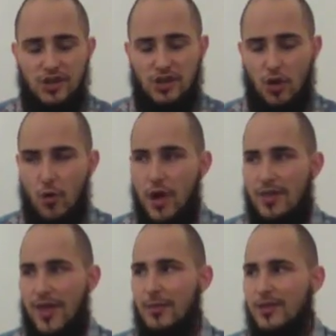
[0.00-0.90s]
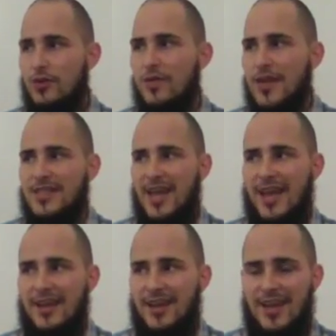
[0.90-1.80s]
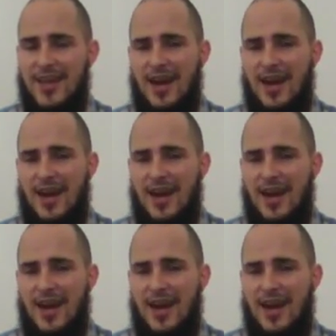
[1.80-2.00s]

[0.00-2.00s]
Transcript: So they would do this. And again,